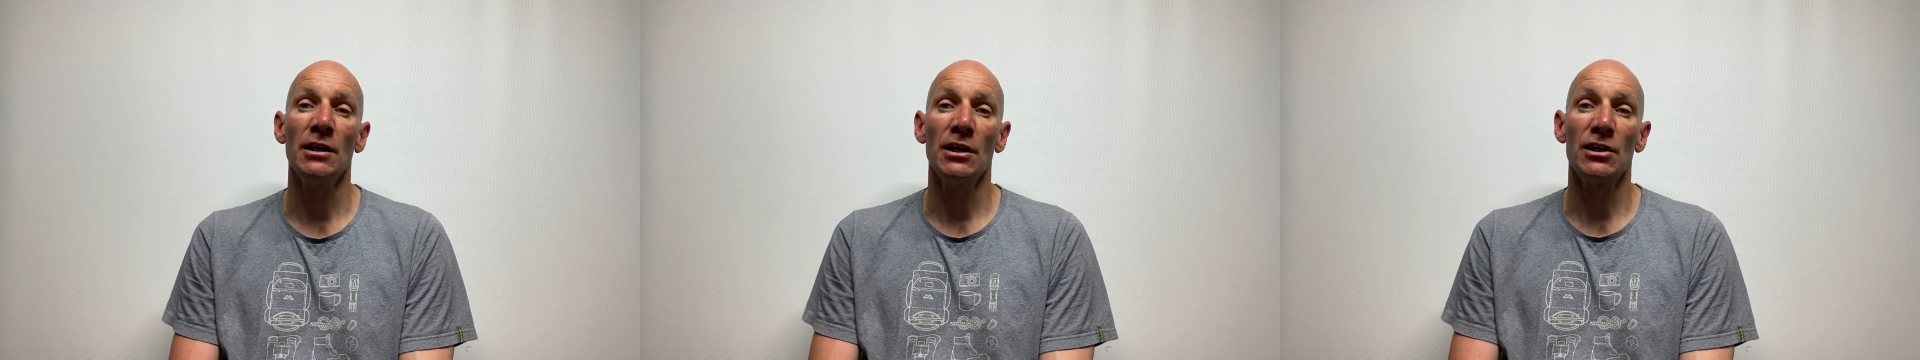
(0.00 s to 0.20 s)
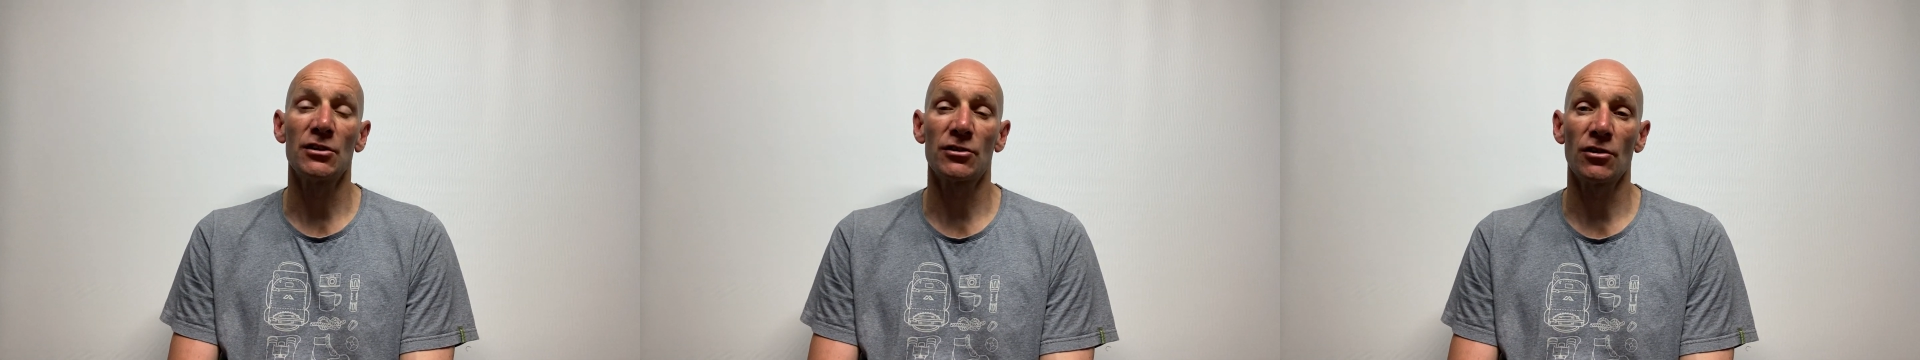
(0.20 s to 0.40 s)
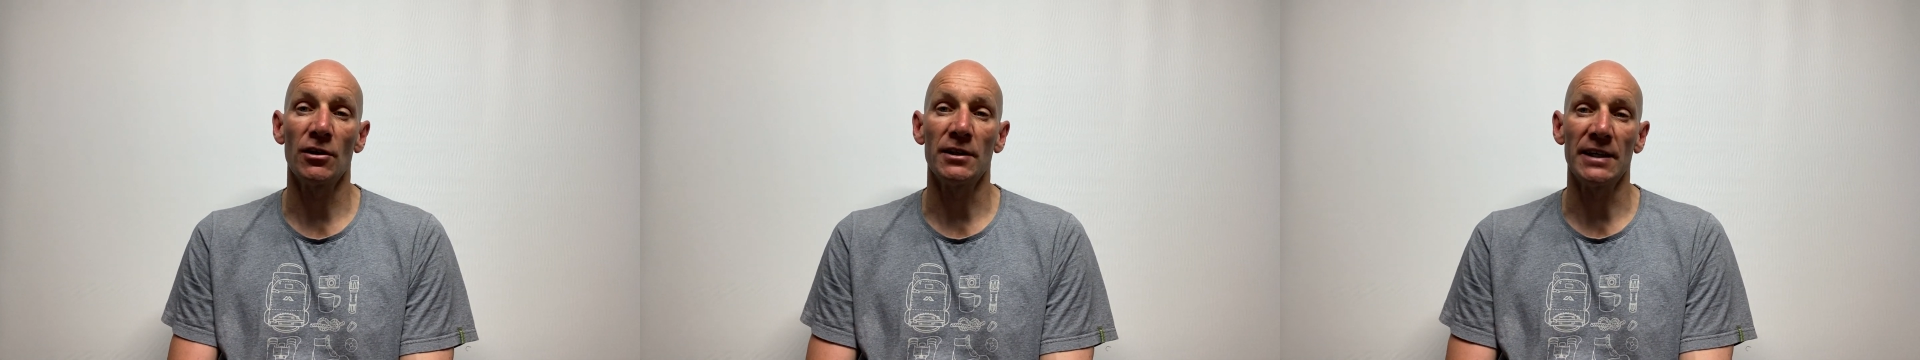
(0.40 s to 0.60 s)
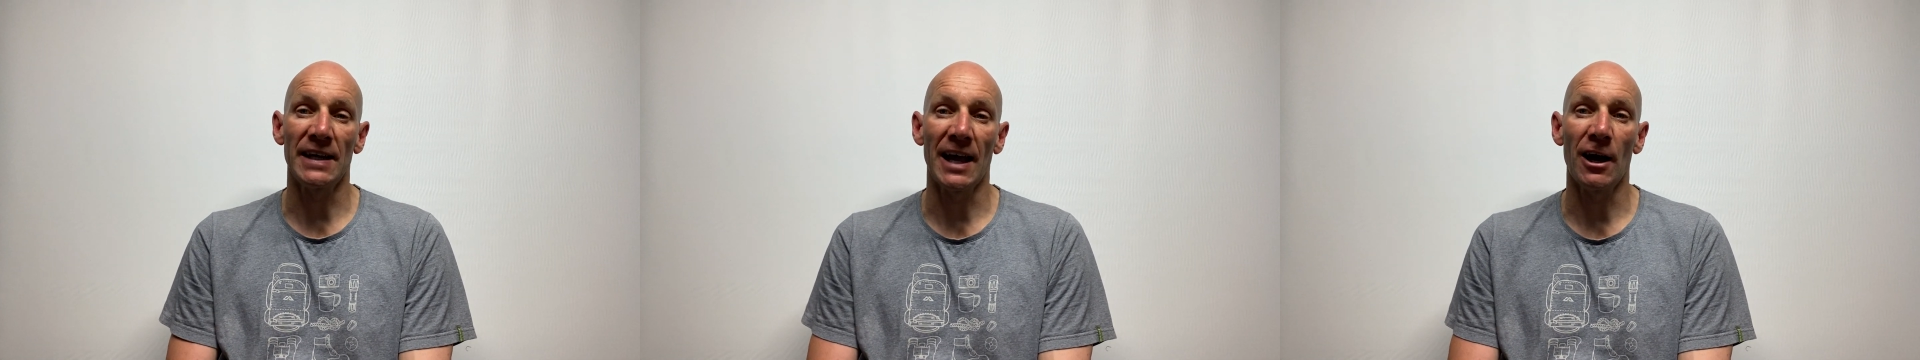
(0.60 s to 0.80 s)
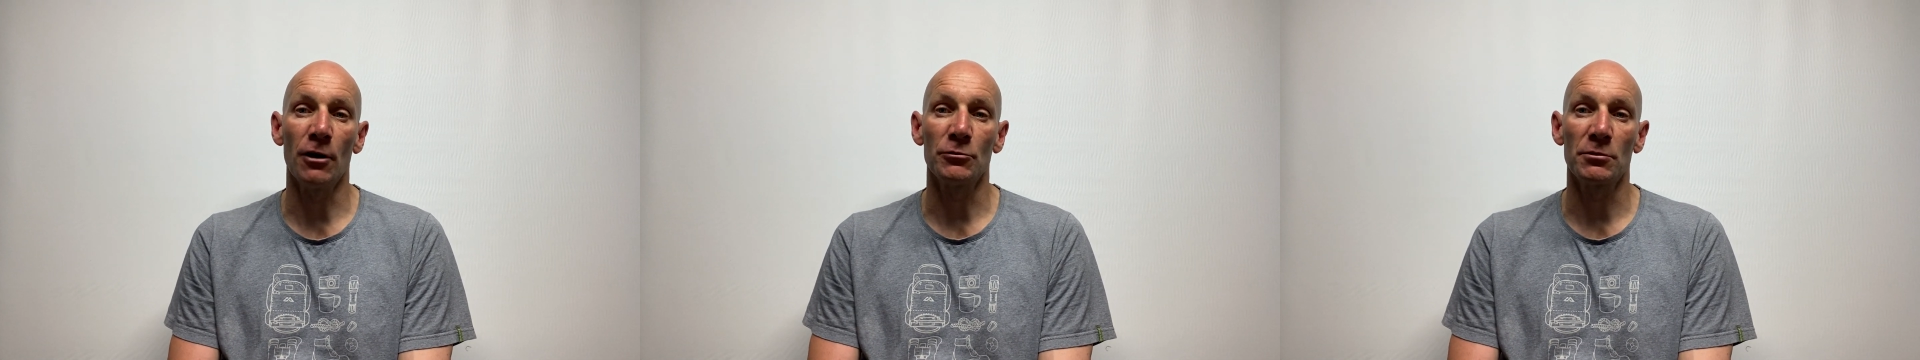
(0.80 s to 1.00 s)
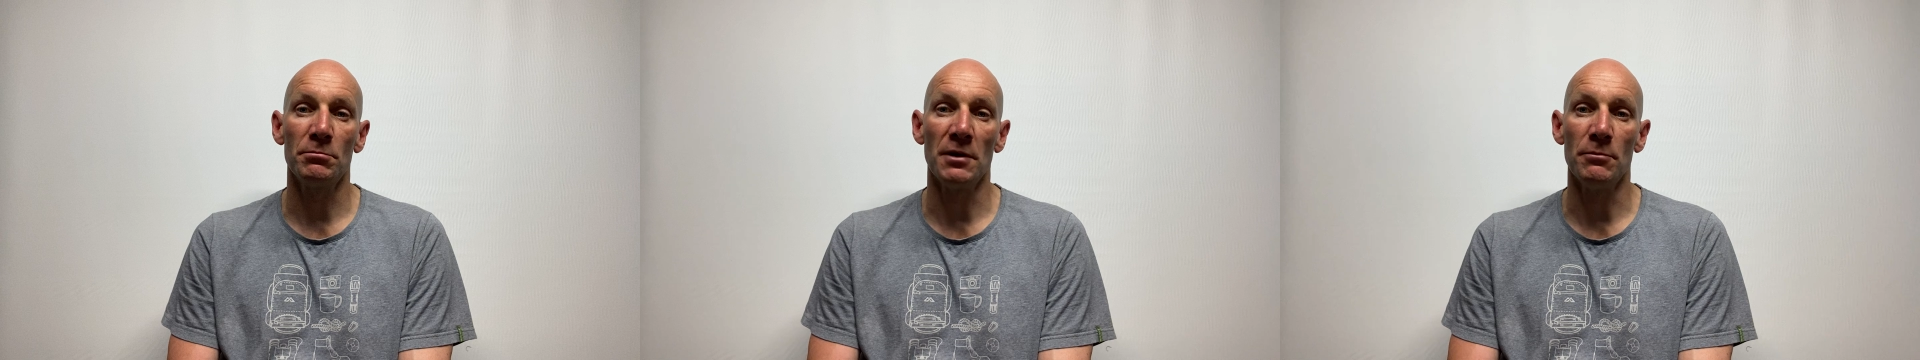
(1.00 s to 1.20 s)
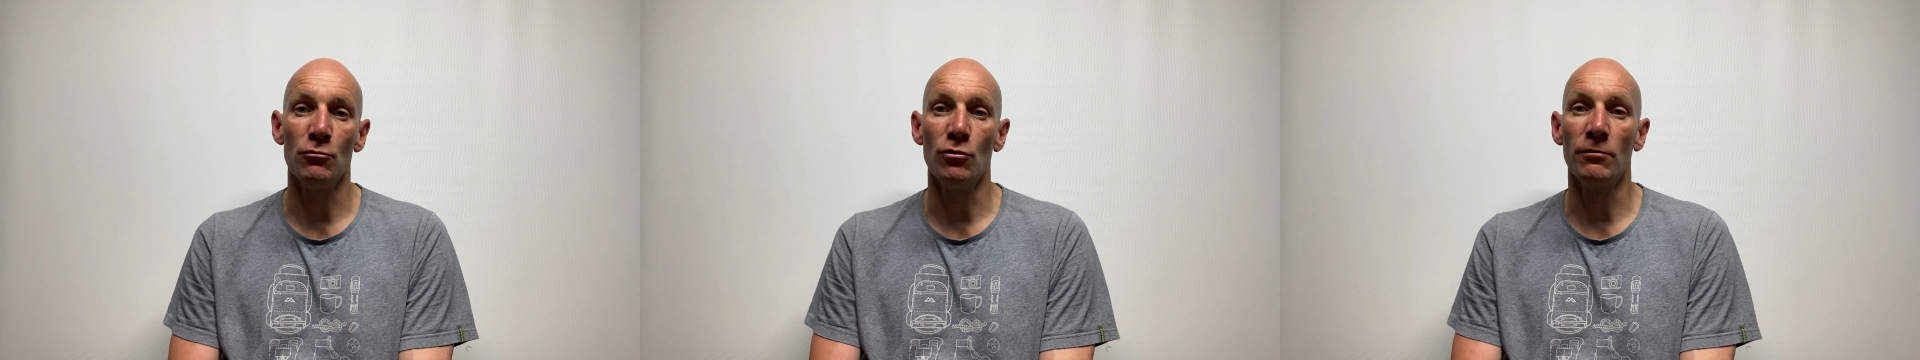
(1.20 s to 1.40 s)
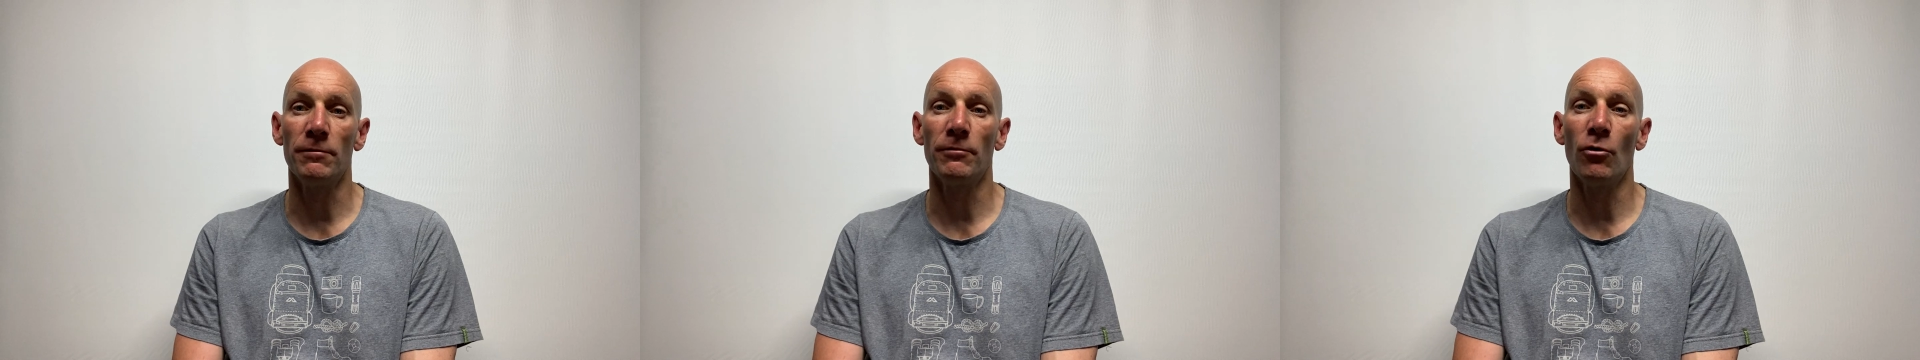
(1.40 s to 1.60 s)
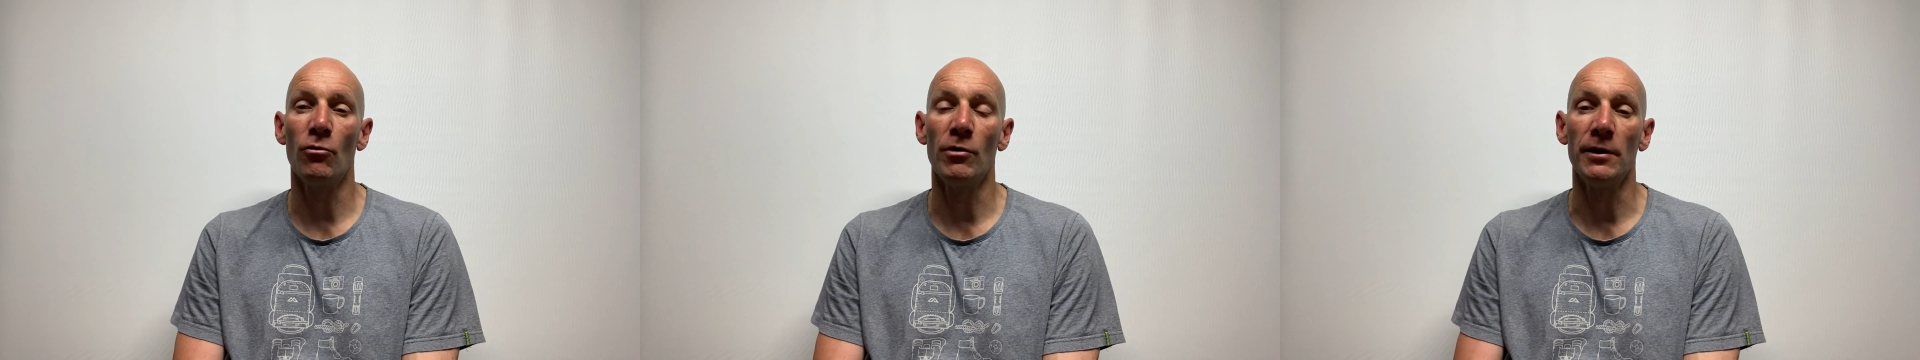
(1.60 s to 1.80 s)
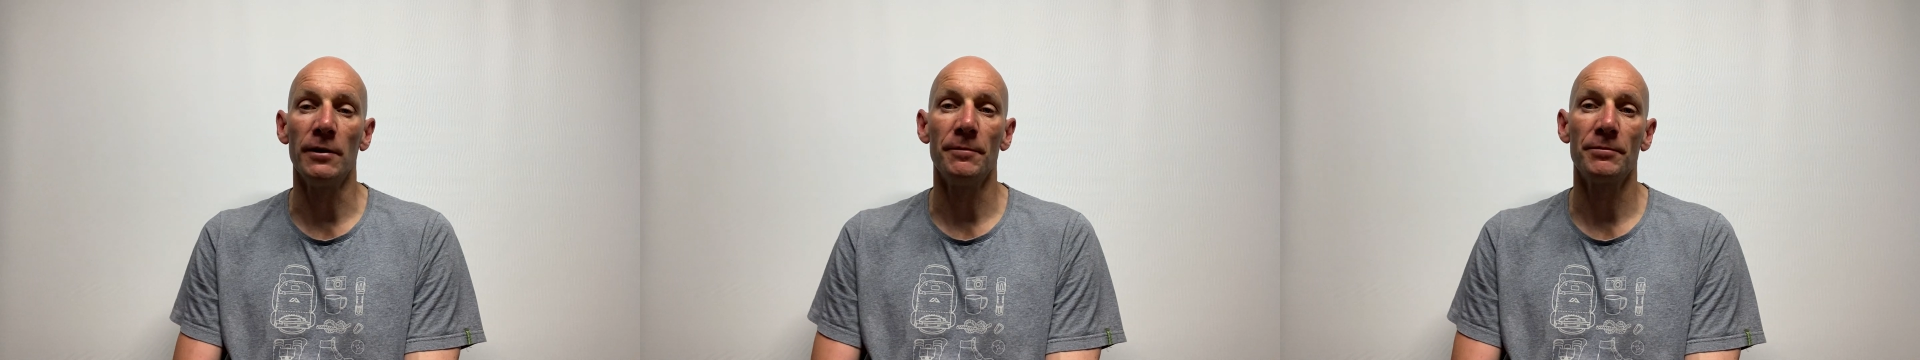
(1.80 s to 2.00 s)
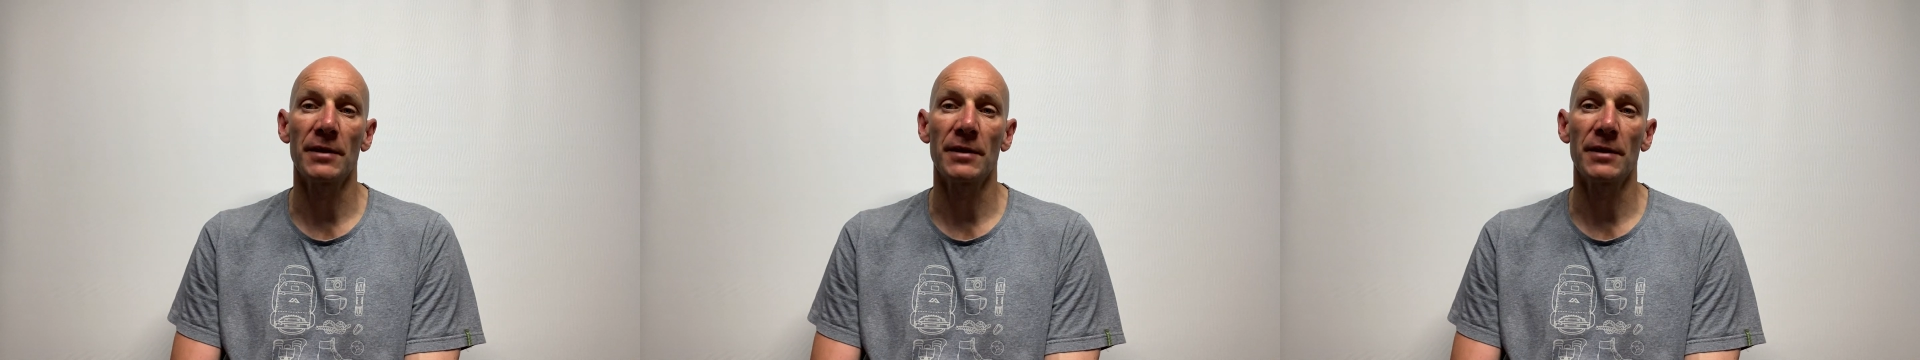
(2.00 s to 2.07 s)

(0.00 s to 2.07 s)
certainly helped me move forward.